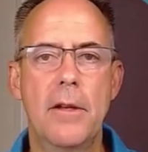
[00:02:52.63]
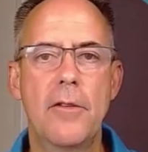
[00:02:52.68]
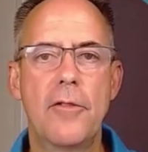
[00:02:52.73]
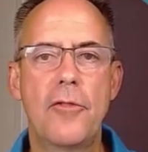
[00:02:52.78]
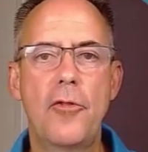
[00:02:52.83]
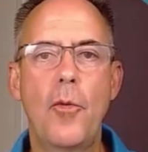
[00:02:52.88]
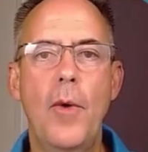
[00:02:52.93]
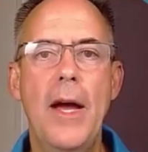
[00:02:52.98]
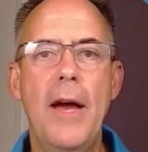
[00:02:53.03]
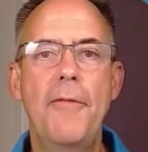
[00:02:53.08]

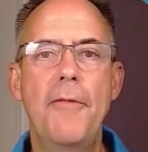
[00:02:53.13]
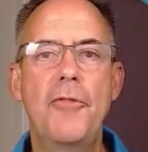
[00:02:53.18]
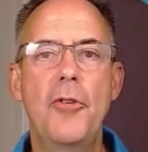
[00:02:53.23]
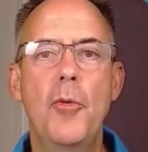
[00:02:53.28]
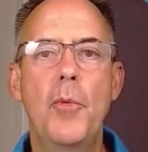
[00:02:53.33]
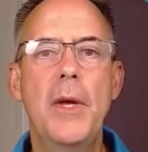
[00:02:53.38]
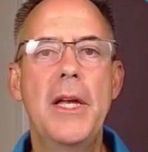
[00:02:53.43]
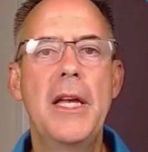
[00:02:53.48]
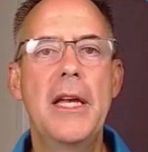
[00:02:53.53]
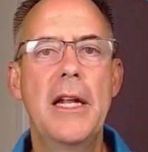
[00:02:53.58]
So after
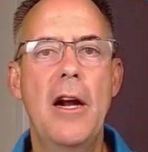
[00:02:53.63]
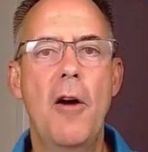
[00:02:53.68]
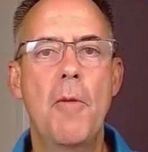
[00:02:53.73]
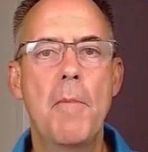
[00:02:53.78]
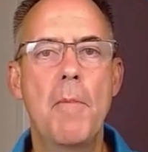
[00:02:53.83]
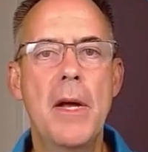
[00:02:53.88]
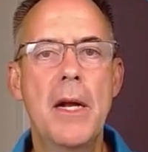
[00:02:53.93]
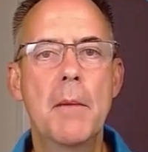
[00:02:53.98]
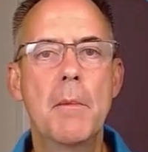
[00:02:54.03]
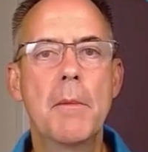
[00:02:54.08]
we get our
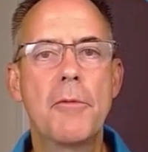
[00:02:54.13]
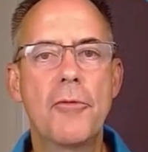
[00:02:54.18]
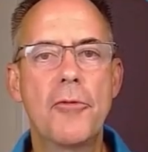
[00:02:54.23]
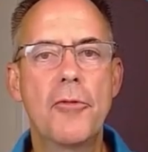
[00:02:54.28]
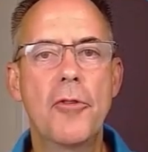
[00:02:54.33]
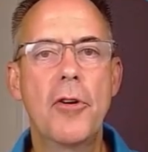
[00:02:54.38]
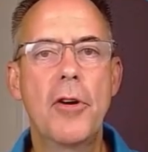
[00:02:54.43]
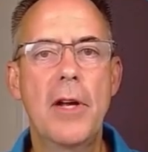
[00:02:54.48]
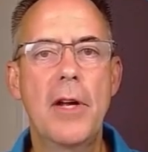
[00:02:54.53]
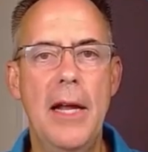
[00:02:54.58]
minimum
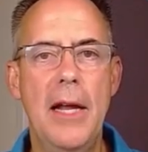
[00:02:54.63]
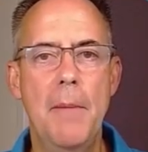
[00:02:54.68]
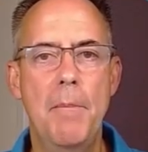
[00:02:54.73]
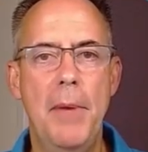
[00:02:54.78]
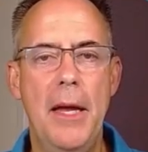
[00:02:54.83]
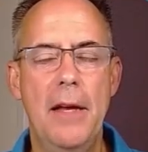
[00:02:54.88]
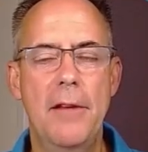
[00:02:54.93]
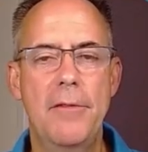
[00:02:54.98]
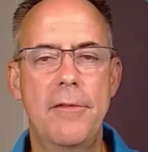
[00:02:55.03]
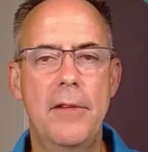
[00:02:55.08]
circuit
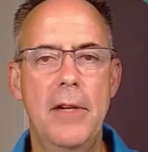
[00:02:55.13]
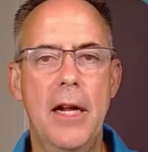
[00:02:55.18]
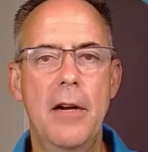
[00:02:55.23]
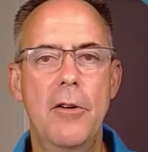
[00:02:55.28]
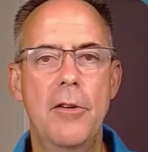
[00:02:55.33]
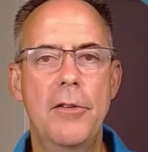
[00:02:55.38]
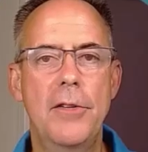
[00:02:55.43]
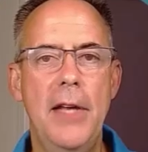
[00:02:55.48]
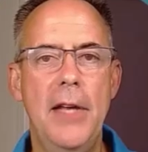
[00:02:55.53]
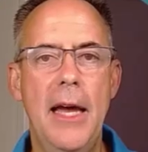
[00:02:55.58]
ampacity on our
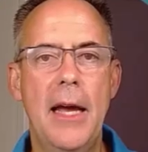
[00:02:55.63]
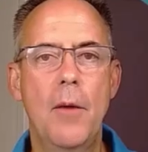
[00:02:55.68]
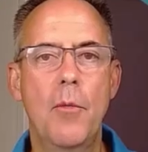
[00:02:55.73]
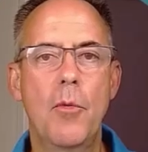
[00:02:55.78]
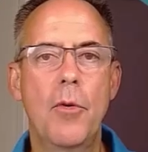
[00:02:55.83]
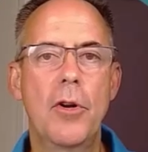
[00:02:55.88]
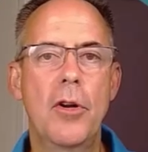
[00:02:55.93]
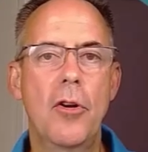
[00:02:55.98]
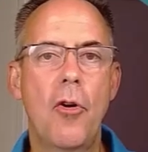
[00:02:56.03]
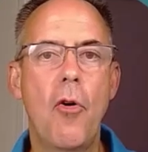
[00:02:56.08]
tag, we're
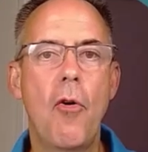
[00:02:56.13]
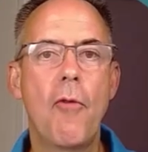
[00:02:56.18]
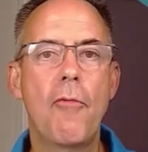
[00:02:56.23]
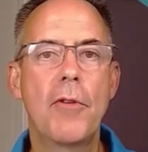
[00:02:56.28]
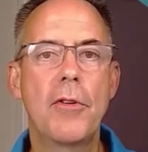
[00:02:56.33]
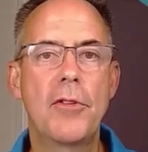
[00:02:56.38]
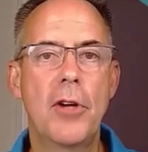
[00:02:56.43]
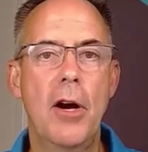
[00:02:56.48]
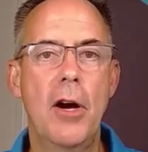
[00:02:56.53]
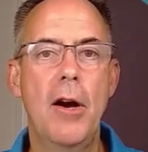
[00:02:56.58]
going to go over
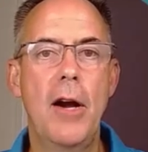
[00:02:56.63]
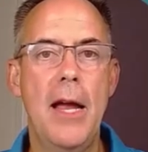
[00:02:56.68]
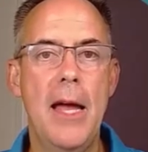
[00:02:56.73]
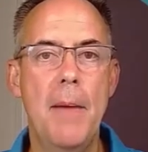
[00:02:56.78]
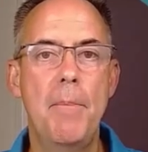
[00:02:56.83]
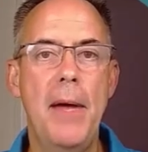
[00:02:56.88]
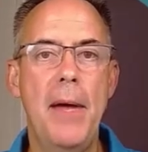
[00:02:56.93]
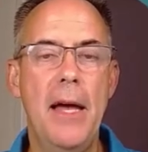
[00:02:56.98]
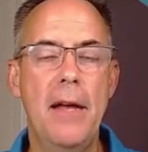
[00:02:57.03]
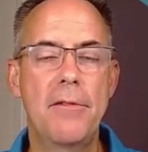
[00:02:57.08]
to our
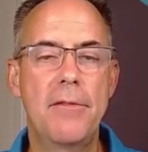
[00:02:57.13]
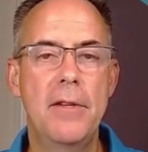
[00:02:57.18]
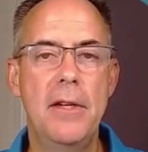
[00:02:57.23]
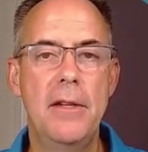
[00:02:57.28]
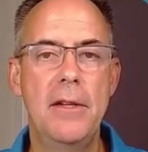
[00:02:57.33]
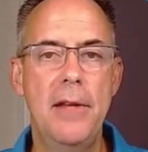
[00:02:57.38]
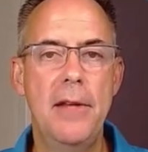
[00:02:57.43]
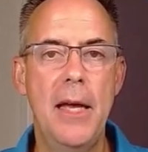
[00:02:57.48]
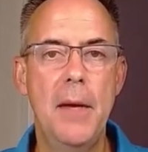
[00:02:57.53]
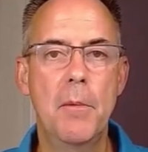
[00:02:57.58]
ampacity
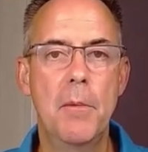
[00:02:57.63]
table